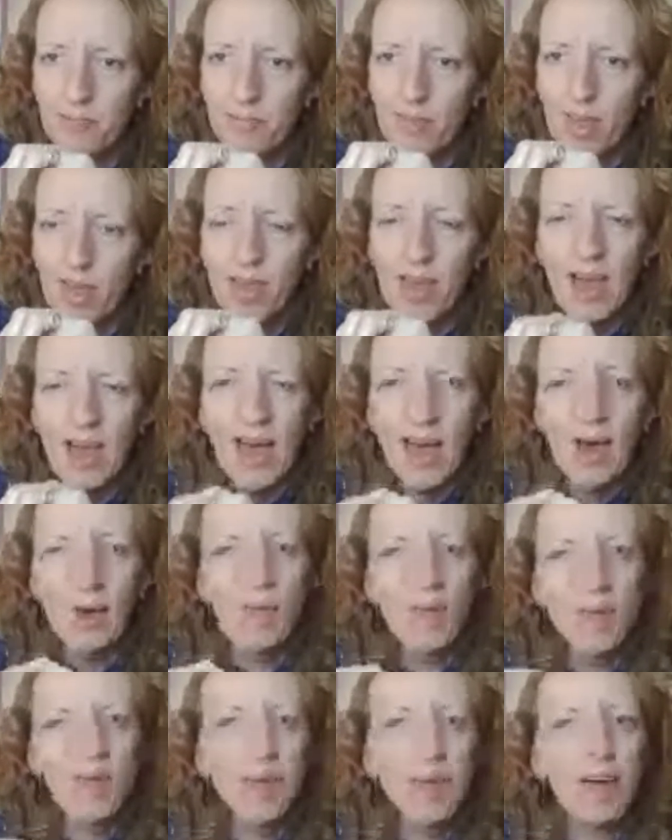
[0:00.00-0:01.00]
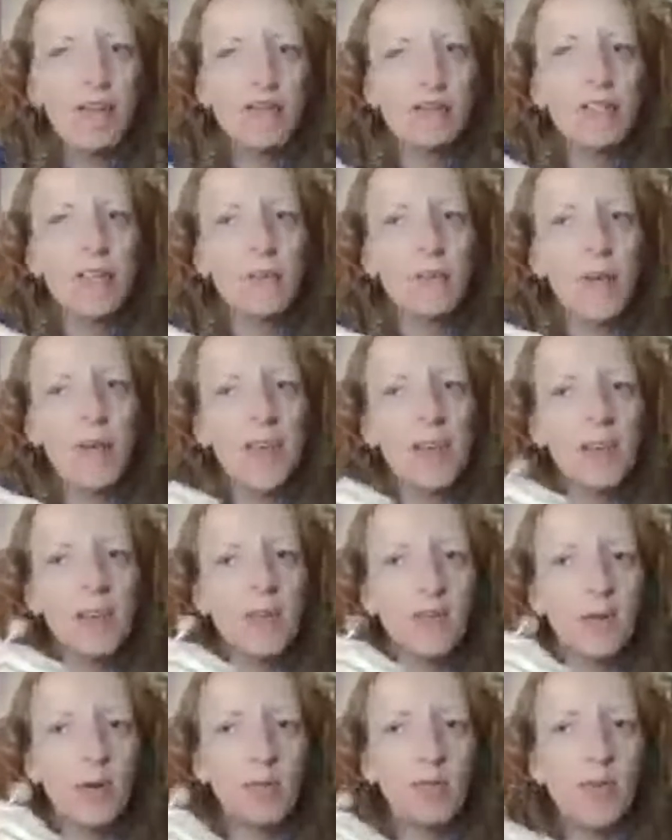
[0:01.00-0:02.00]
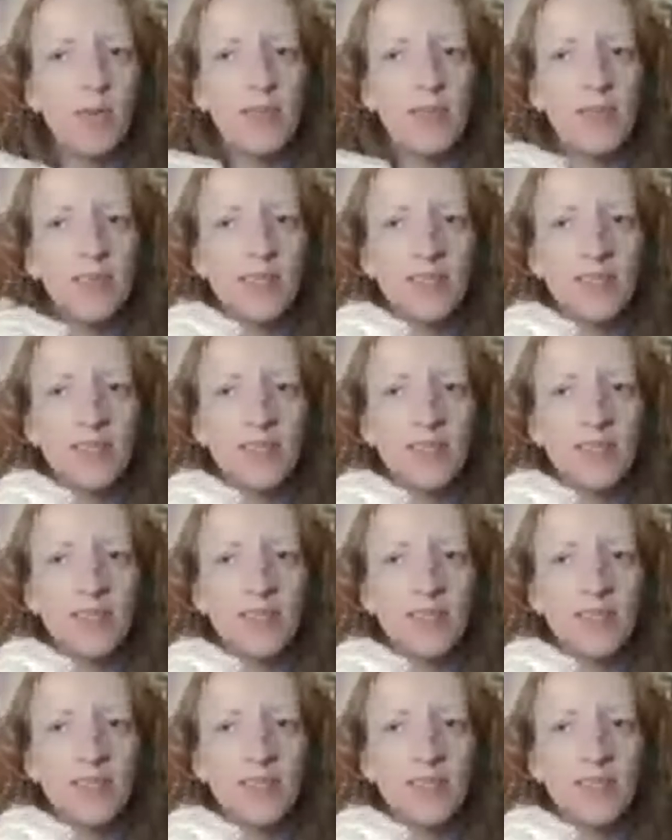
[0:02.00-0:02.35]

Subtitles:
How many rounds are you playing up there then, Tina?